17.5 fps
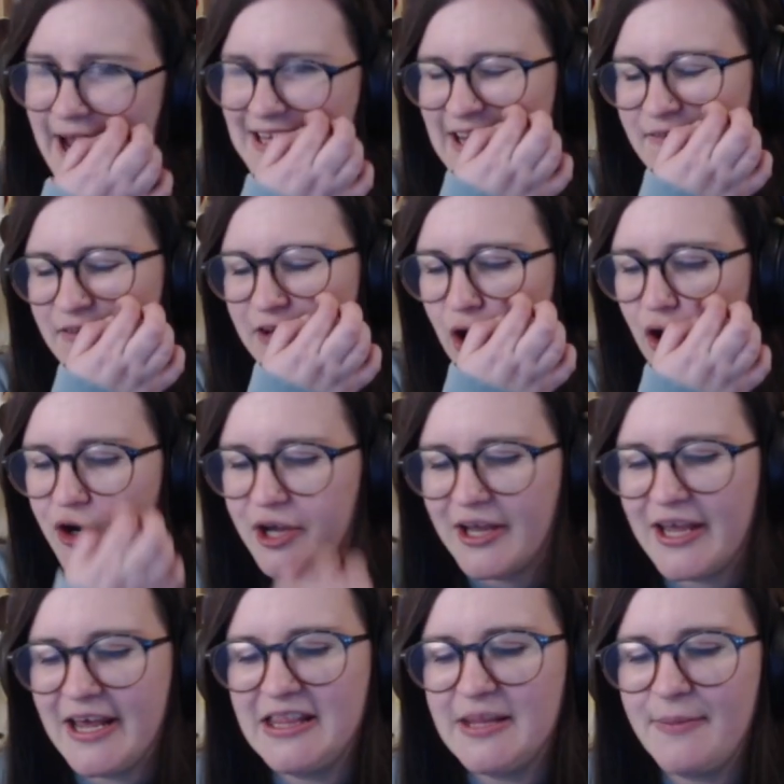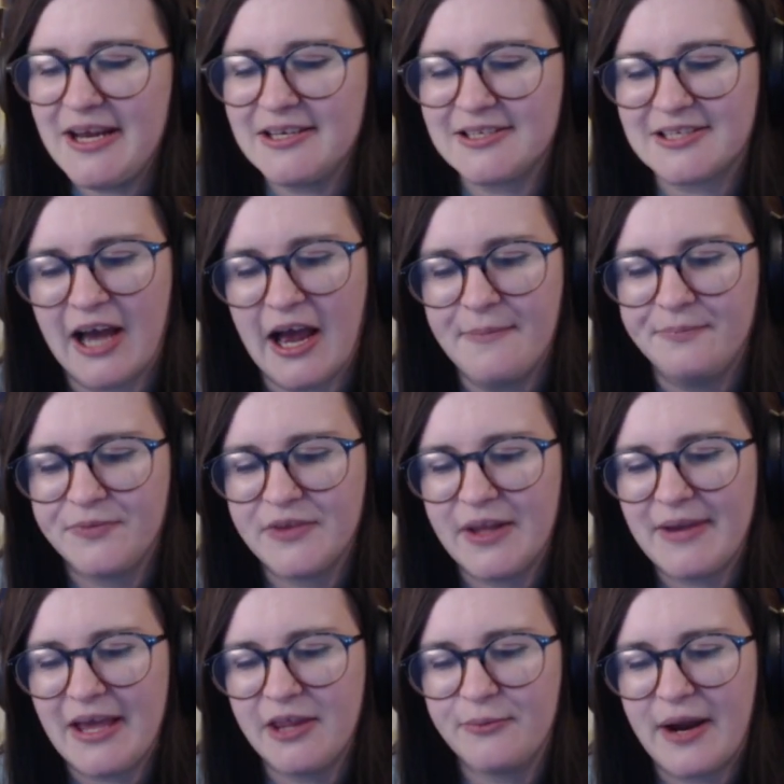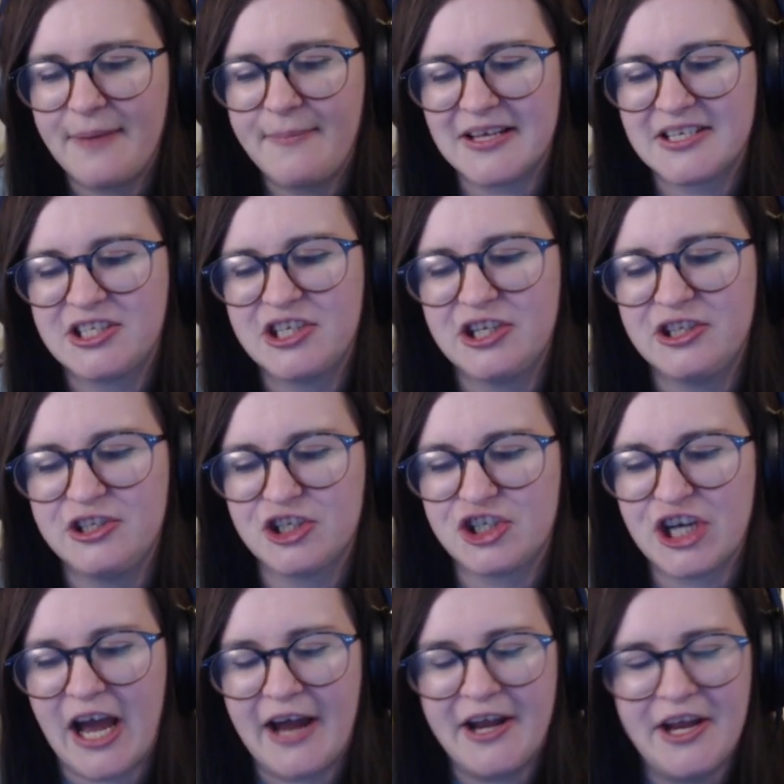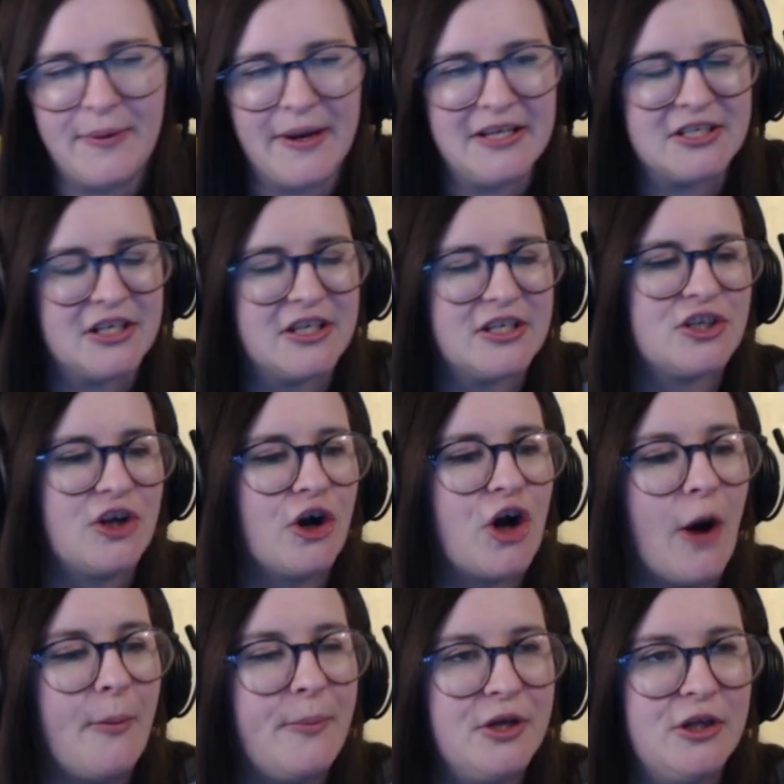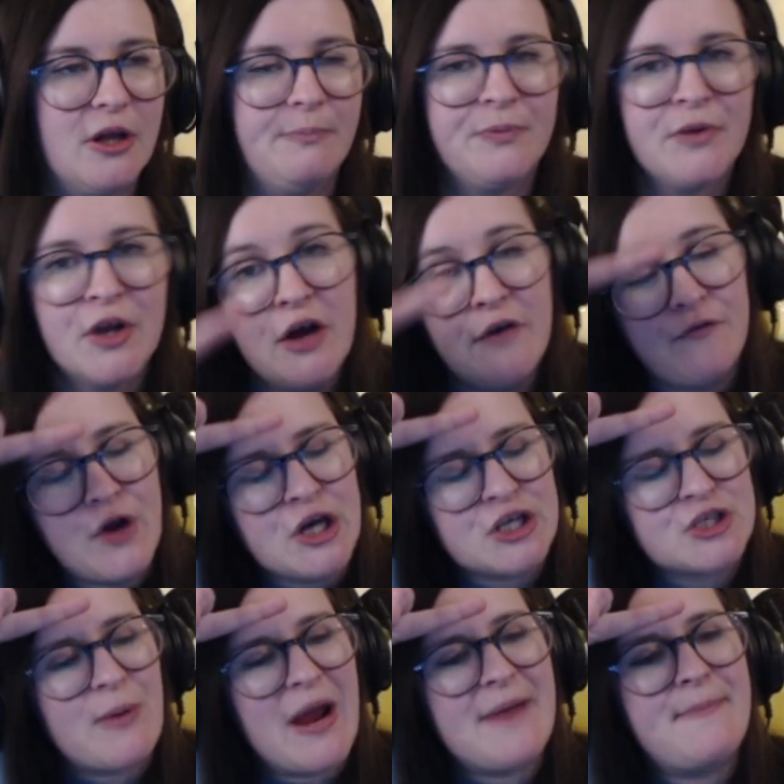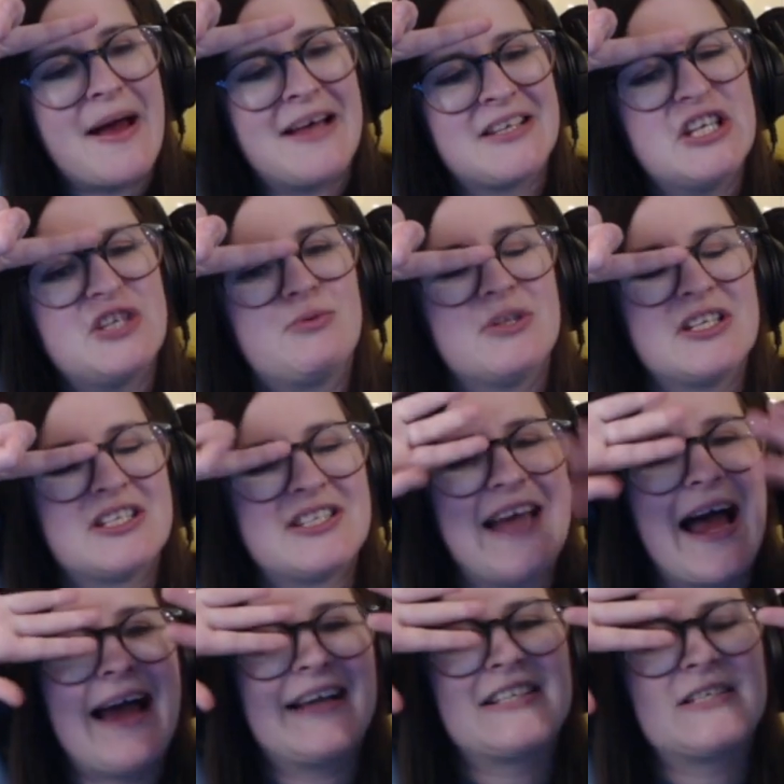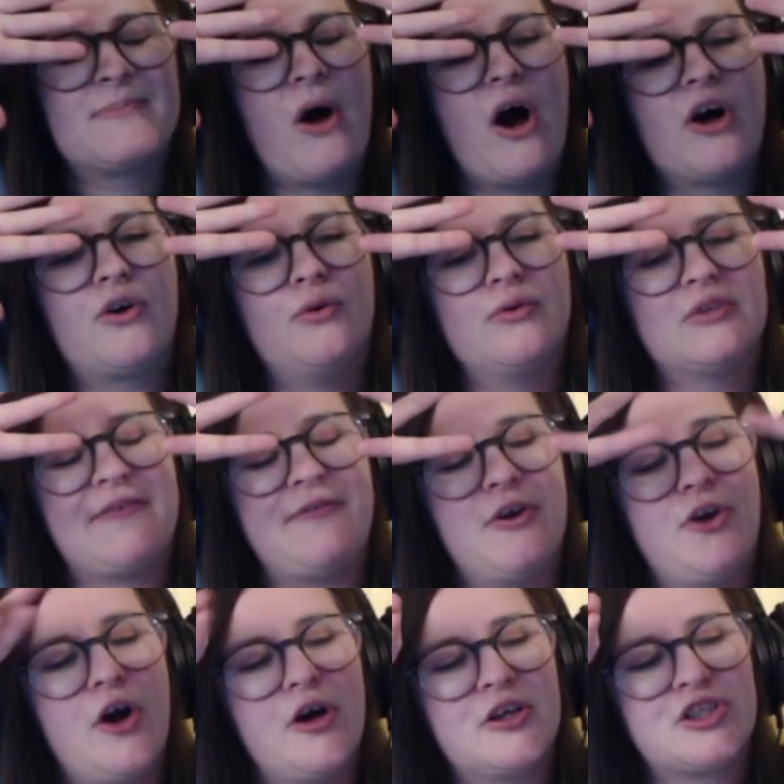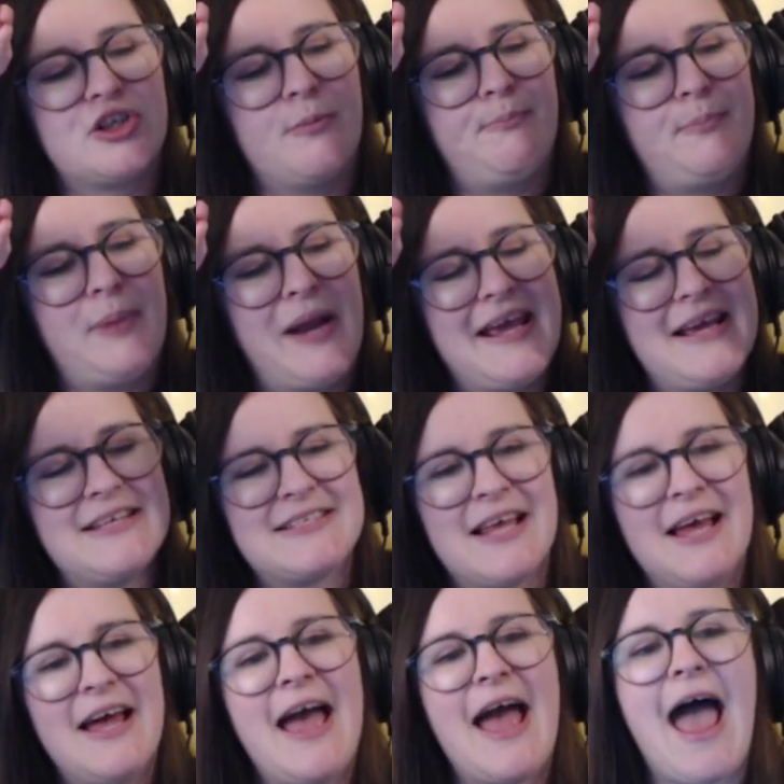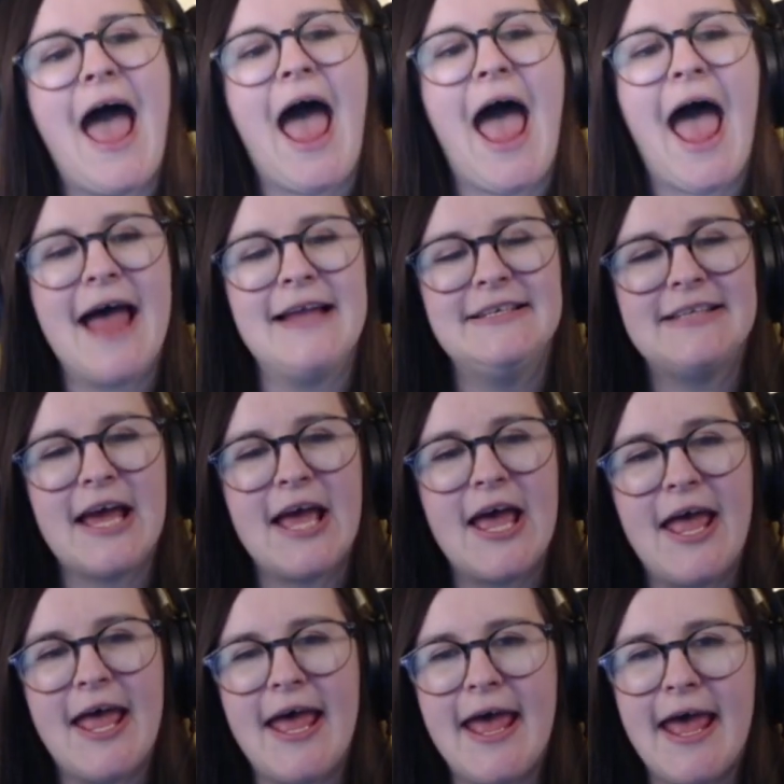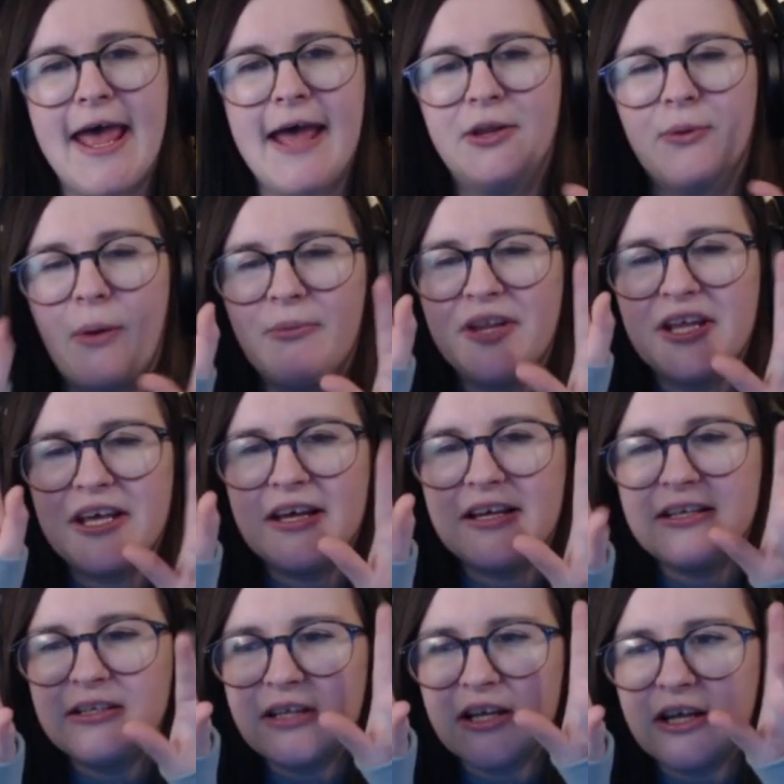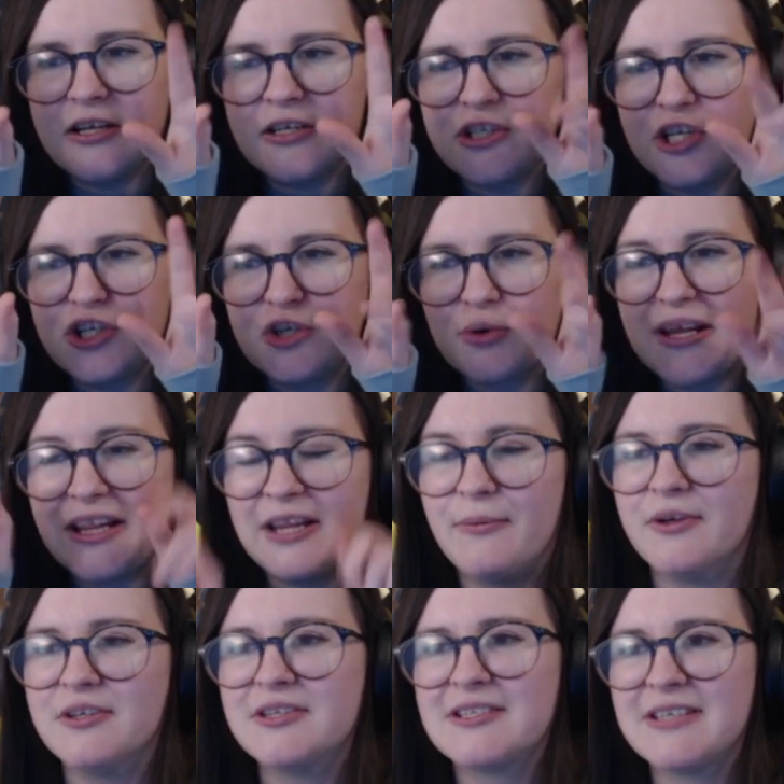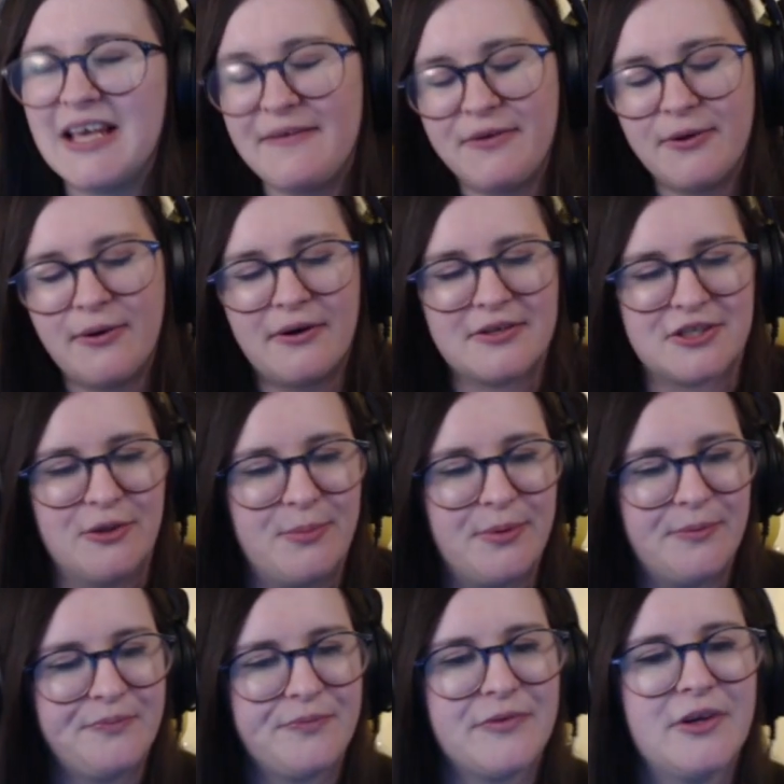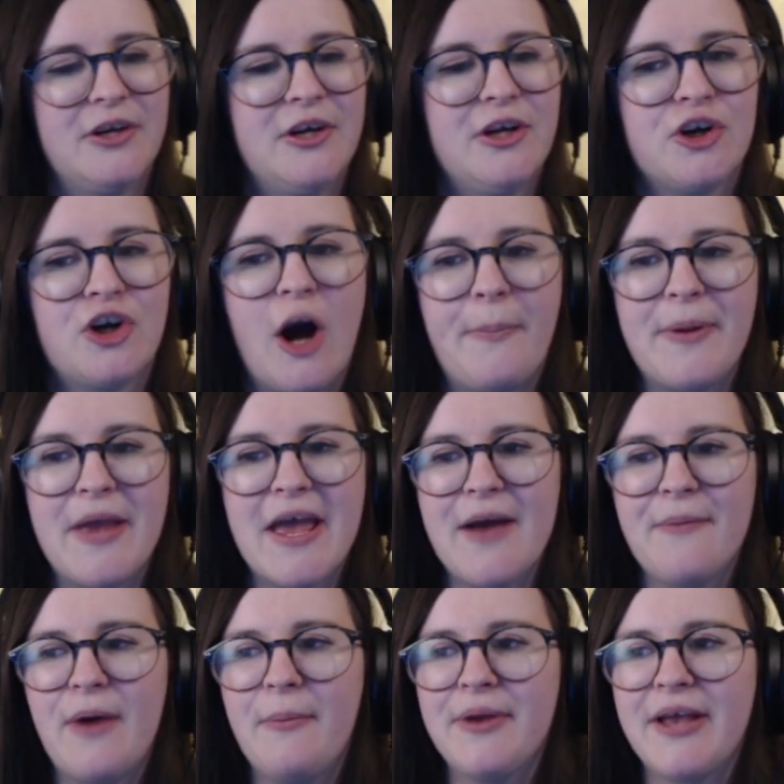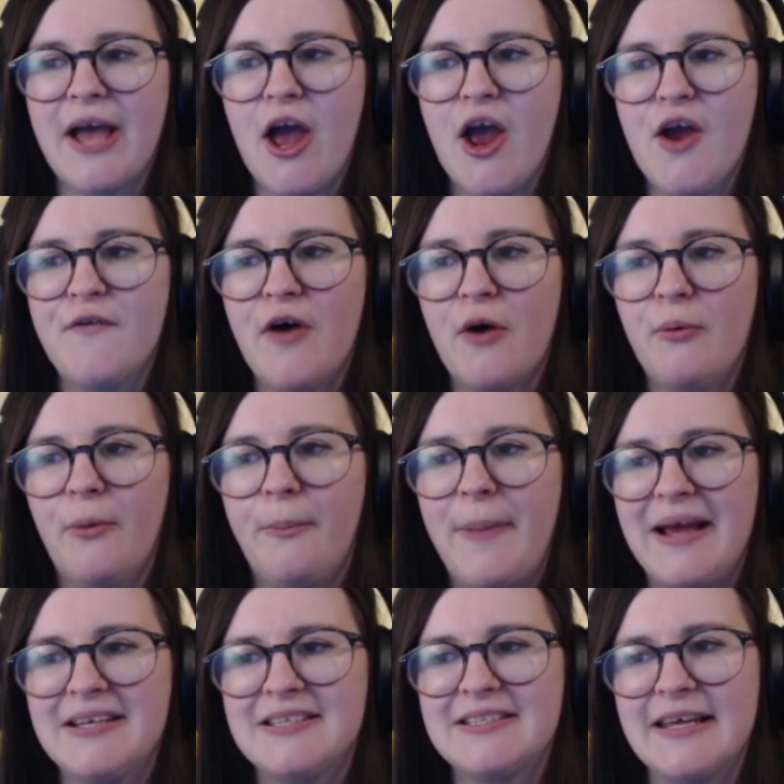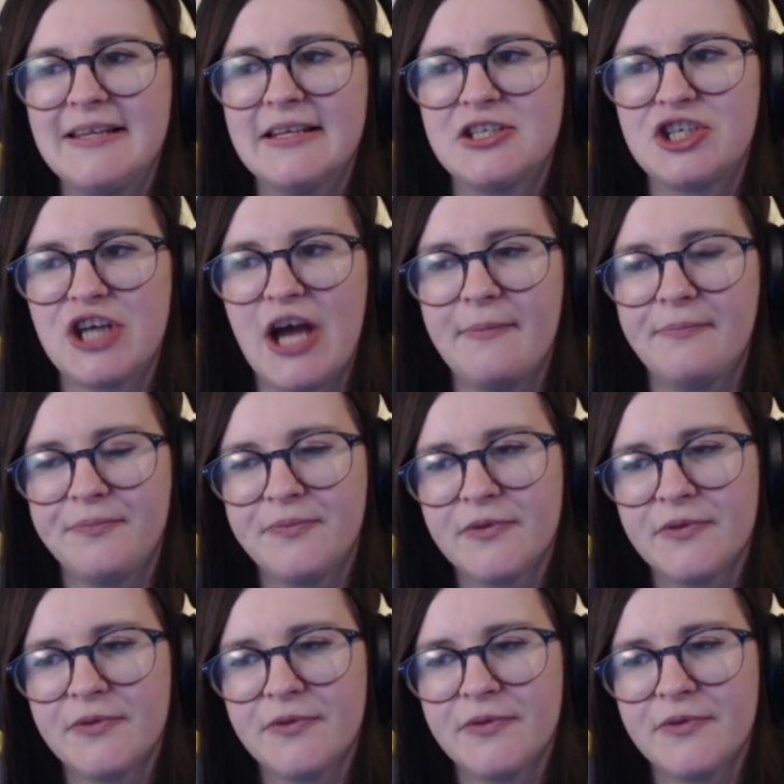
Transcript: Let's have a look. In the meantime, let me get the raid messages in the chat anyway, so you can start copying them. First raid message with the static sparkles, if you're not a sub, please. And uh, the one with the, the, the twinkly ones, if you are a sub. Copy it, and when we get over, we'll paste it in the chat.